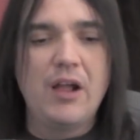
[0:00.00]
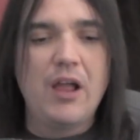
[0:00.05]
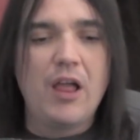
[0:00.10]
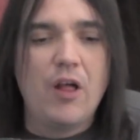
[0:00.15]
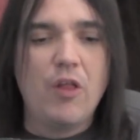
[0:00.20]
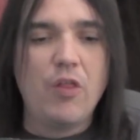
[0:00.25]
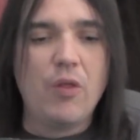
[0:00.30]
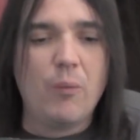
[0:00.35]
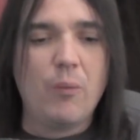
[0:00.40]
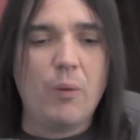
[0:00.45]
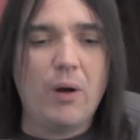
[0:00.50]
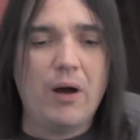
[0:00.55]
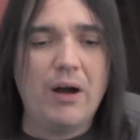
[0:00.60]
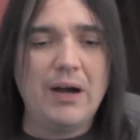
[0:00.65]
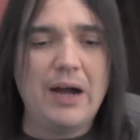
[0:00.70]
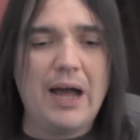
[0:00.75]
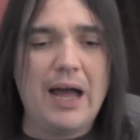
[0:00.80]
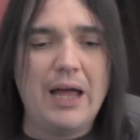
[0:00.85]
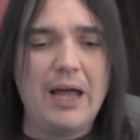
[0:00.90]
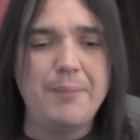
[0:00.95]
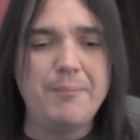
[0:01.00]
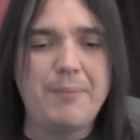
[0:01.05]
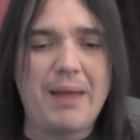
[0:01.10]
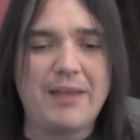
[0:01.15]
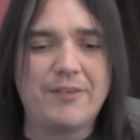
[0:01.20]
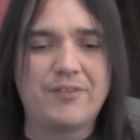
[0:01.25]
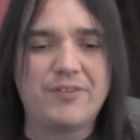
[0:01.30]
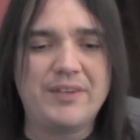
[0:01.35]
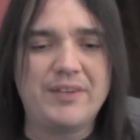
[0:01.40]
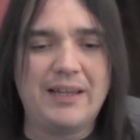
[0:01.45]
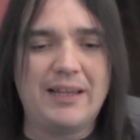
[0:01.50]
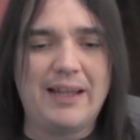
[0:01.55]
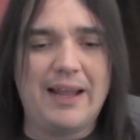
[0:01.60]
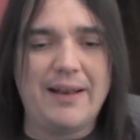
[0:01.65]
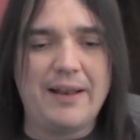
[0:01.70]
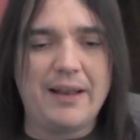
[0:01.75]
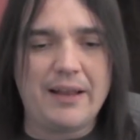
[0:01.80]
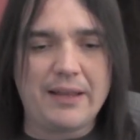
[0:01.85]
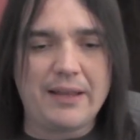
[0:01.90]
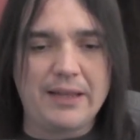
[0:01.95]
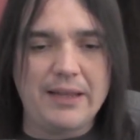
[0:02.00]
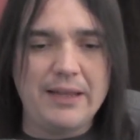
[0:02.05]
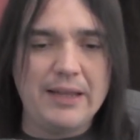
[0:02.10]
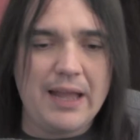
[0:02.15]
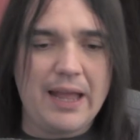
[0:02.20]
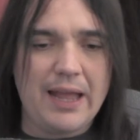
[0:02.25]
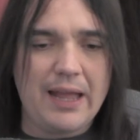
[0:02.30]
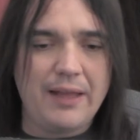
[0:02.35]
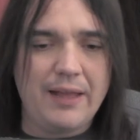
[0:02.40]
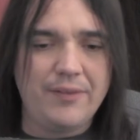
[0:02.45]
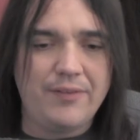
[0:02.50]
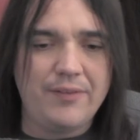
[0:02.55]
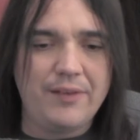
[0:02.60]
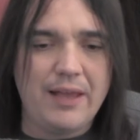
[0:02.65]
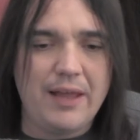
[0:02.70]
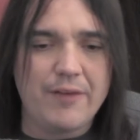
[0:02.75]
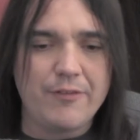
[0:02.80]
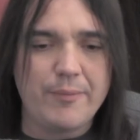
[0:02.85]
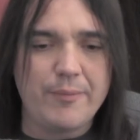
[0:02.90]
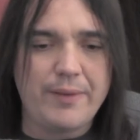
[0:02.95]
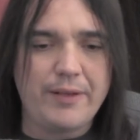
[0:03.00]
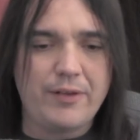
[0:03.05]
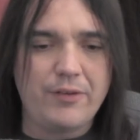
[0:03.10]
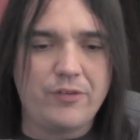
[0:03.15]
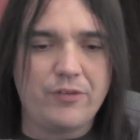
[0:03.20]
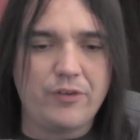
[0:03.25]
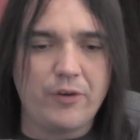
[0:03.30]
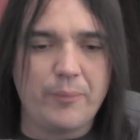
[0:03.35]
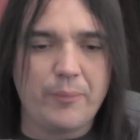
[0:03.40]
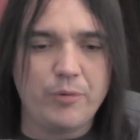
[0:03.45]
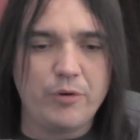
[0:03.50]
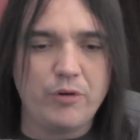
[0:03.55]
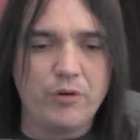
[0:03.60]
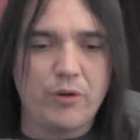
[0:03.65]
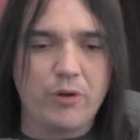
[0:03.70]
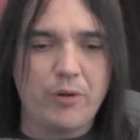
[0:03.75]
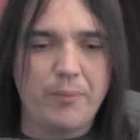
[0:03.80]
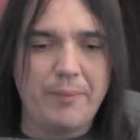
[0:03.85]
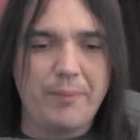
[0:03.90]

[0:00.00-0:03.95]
The war on masculinity has never been so brutal,